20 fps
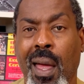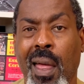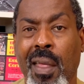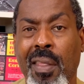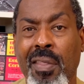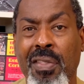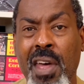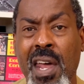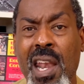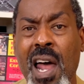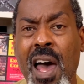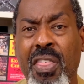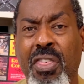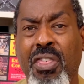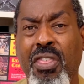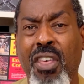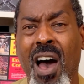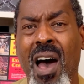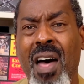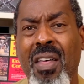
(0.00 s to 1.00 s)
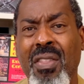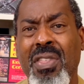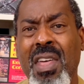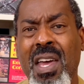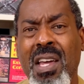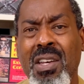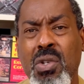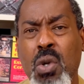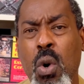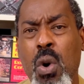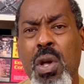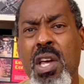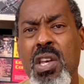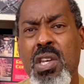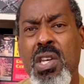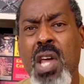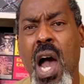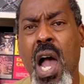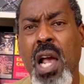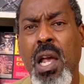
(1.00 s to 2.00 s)
Then I thought that doing a
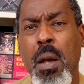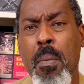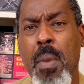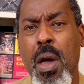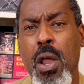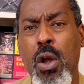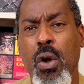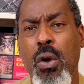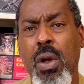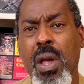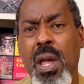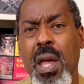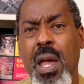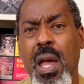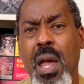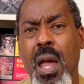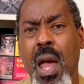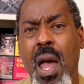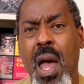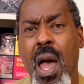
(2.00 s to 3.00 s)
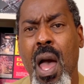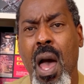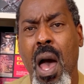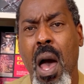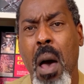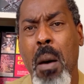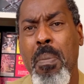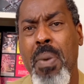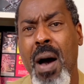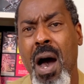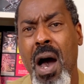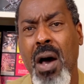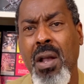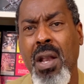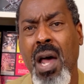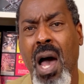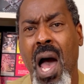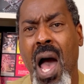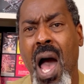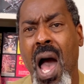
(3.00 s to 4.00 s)
documentary about
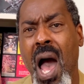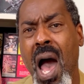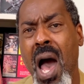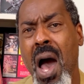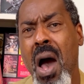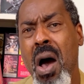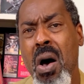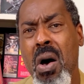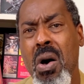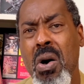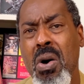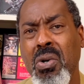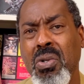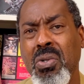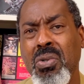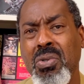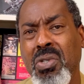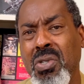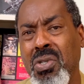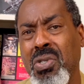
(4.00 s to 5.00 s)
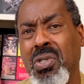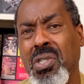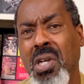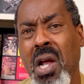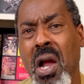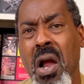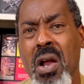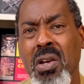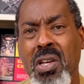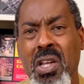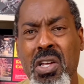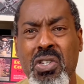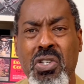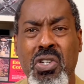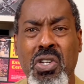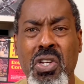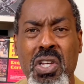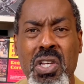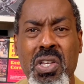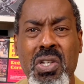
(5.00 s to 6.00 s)
how to start a
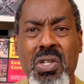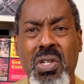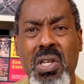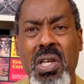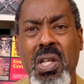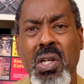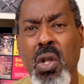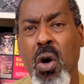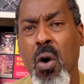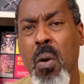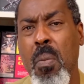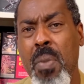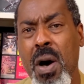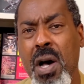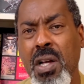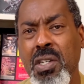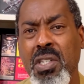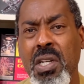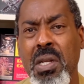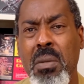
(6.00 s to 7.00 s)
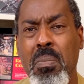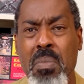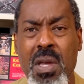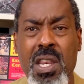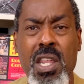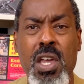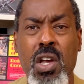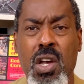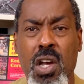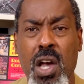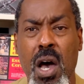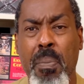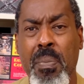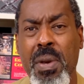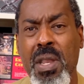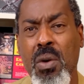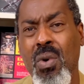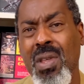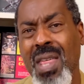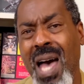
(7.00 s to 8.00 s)
cheesy, low budget media
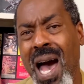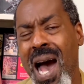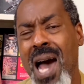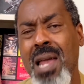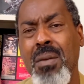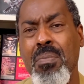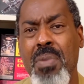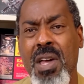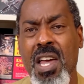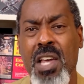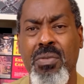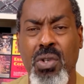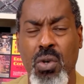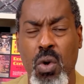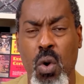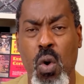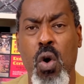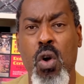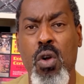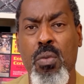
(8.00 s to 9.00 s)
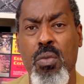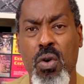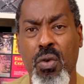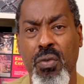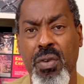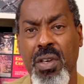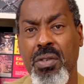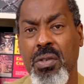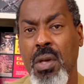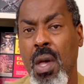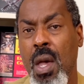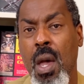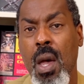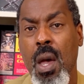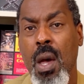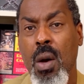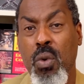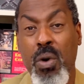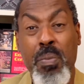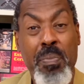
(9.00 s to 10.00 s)
company with hot babes and horror movies
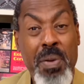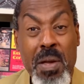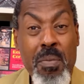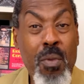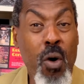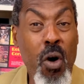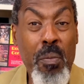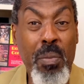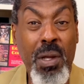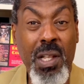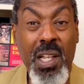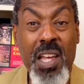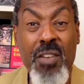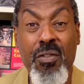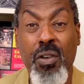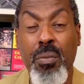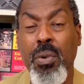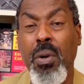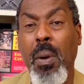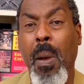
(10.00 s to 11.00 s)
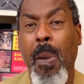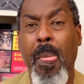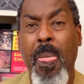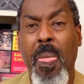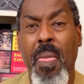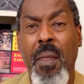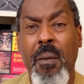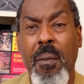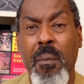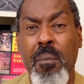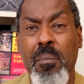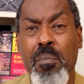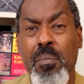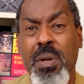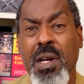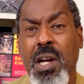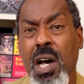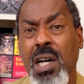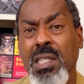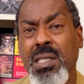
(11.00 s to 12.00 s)
would be more believable
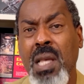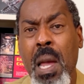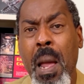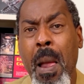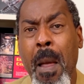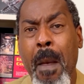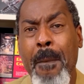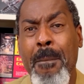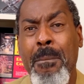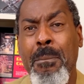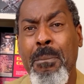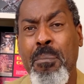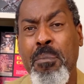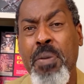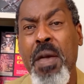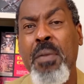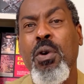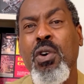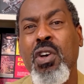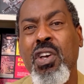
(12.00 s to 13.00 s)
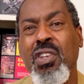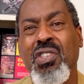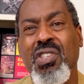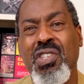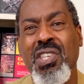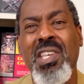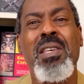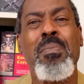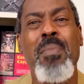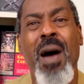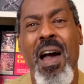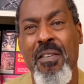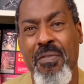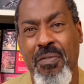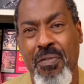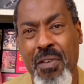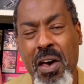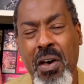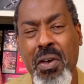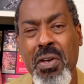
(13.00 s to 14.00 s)
because people could see my
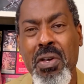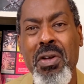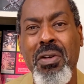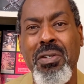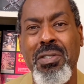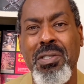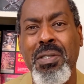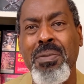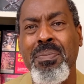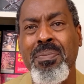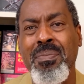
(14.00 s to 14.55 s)
failures.